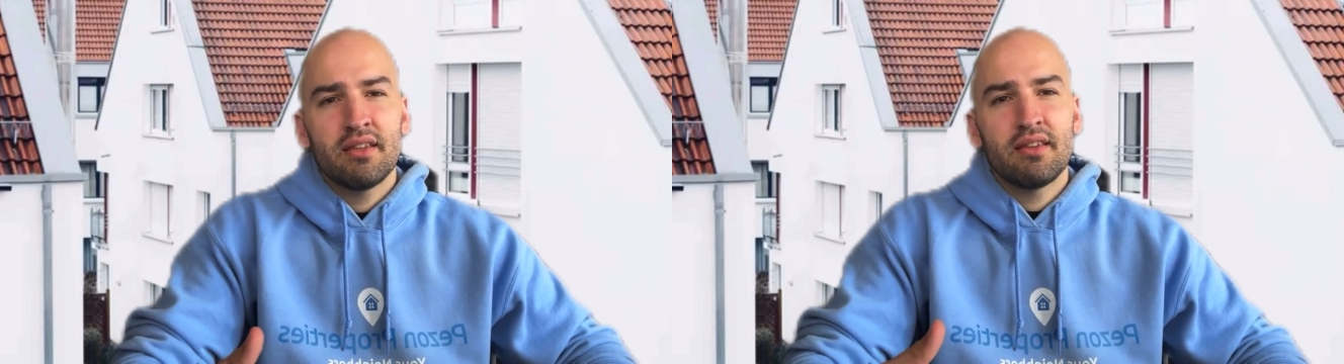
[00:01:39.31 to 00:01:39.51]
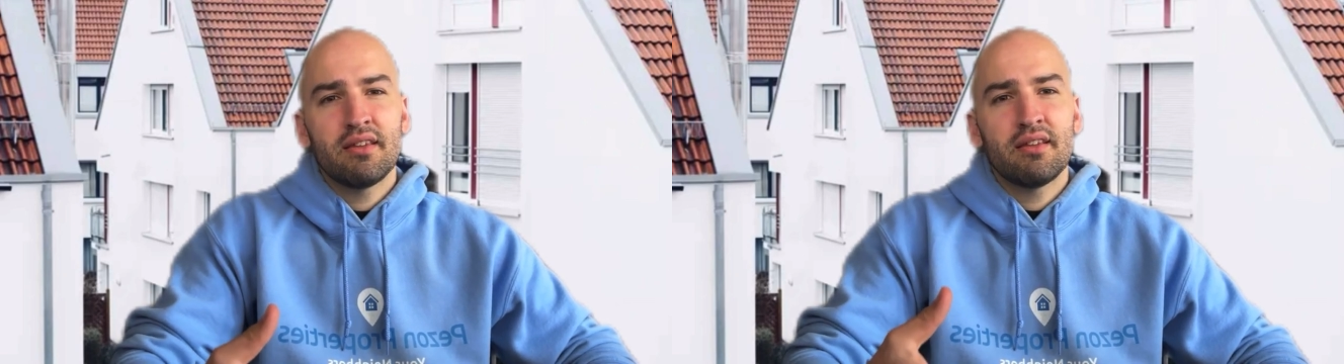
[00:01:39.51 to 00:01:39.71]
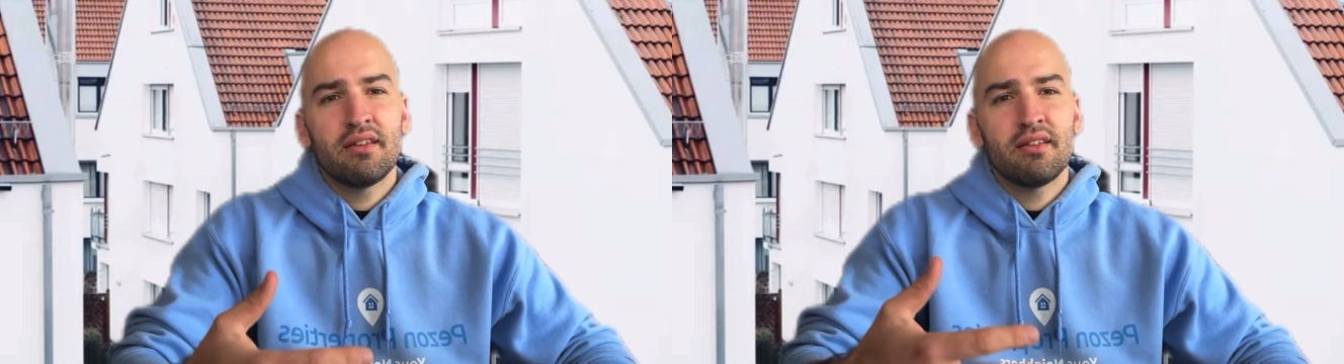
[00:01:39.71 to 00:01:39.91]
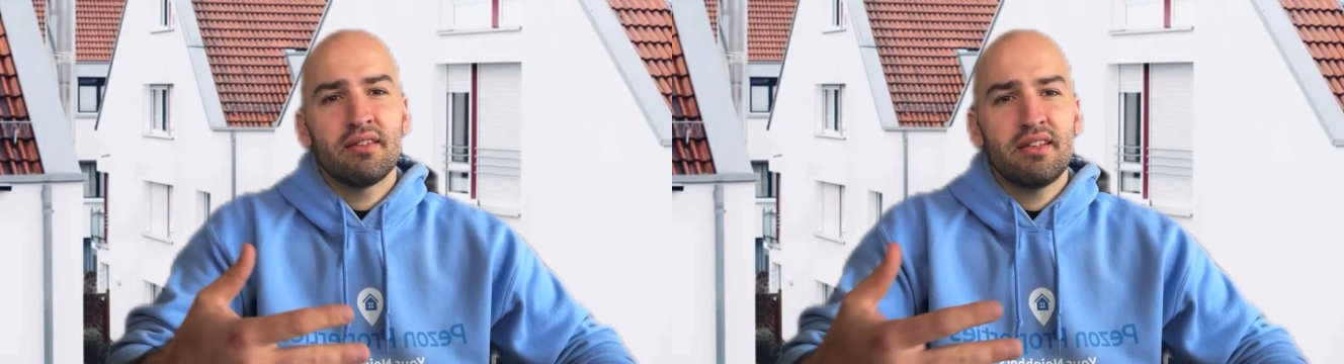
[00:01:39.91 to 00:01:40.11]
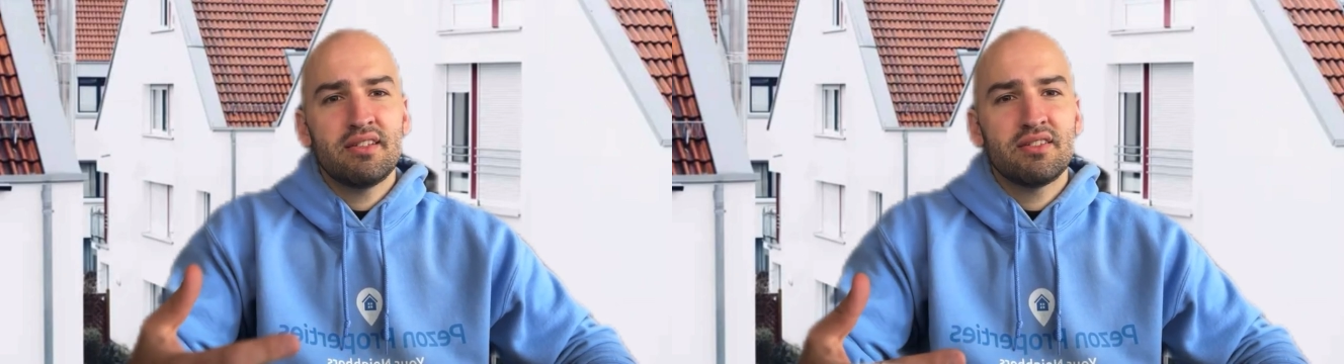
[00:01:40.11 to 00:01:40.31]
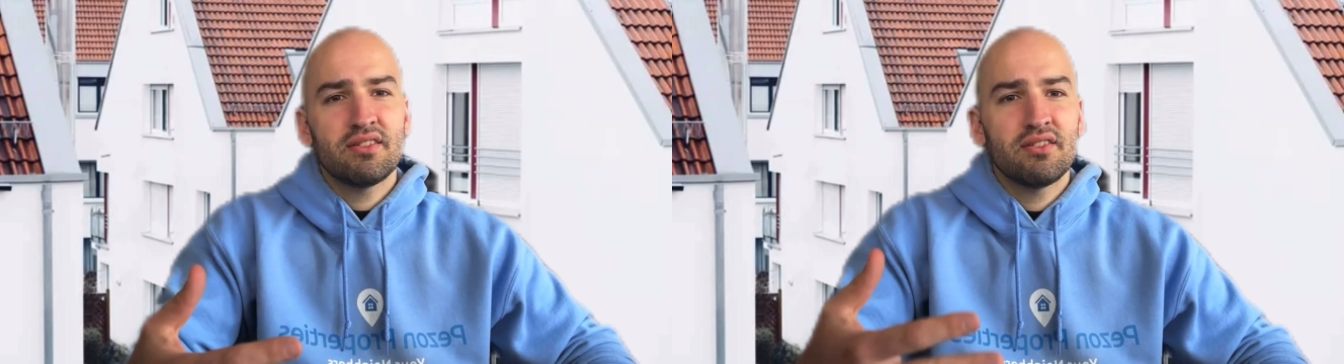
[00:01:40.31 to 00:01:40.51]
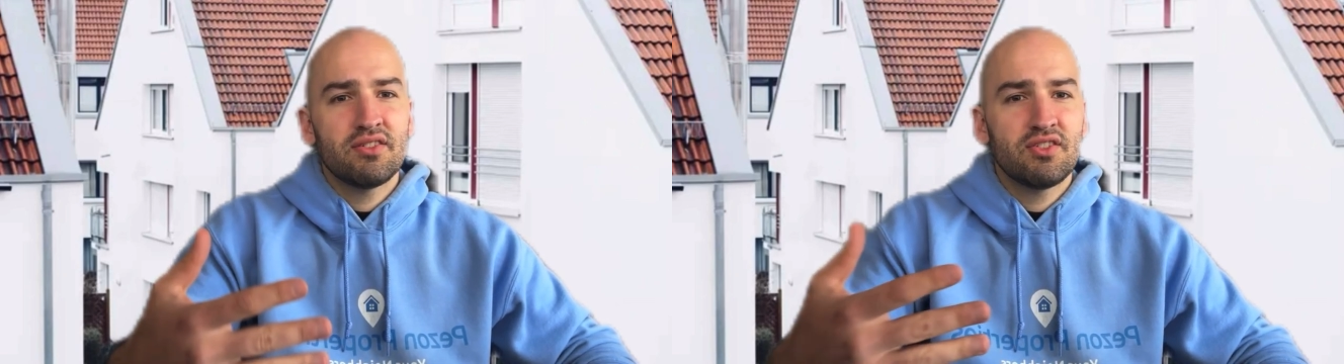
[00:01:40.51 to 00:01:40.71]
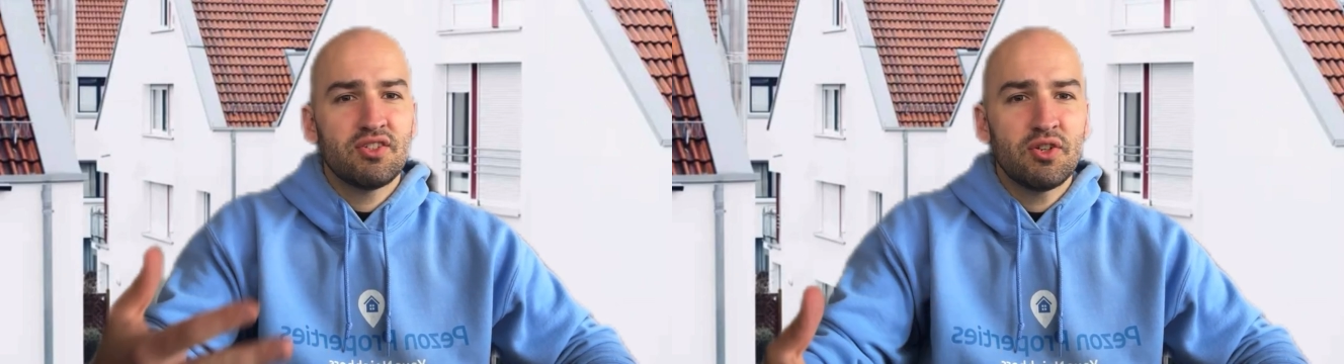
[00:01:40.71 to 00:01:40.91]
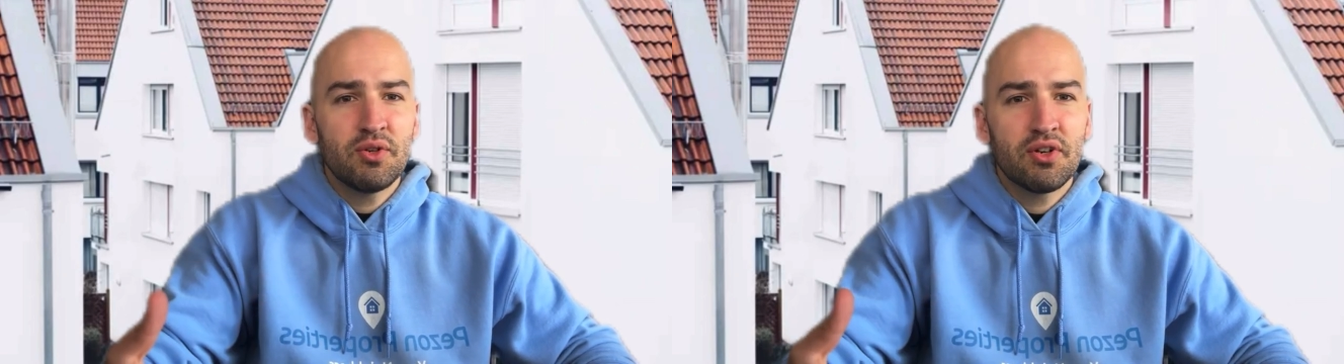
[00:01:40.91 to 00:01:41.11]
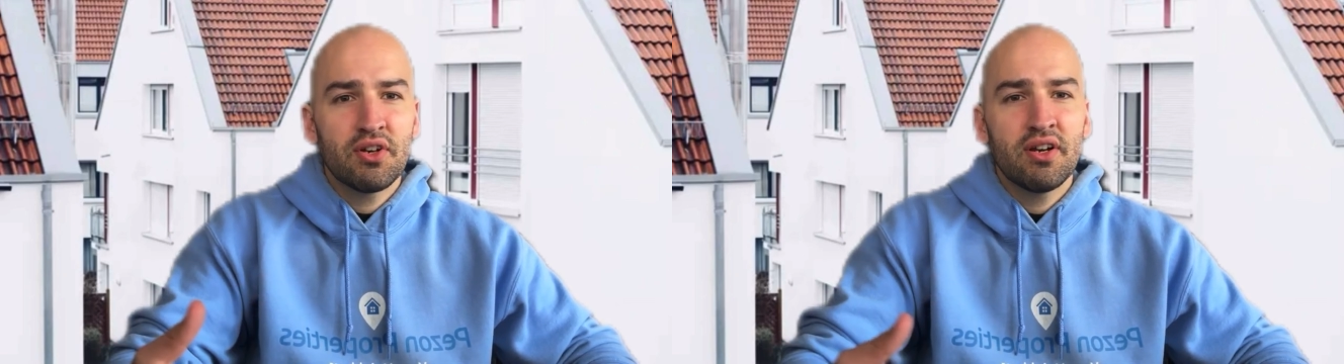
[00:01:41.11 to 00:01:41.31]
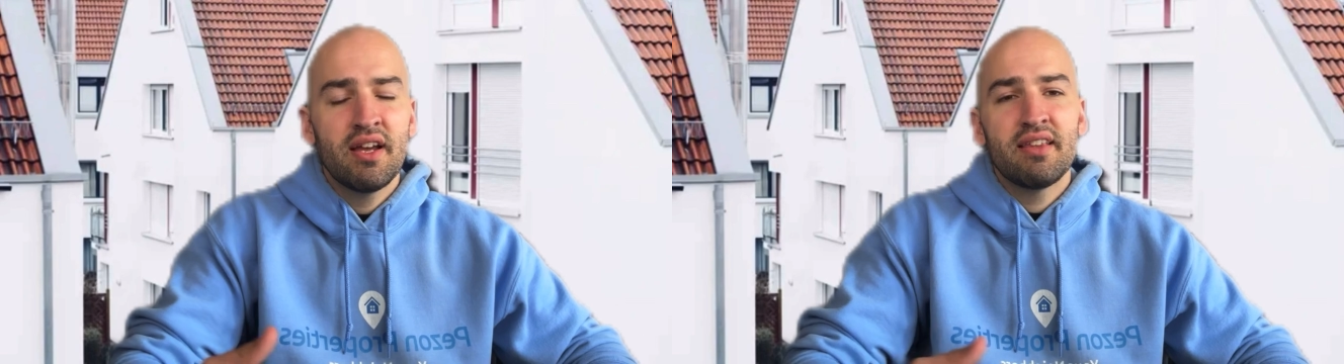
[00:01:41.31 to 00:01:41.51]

the lease sooner,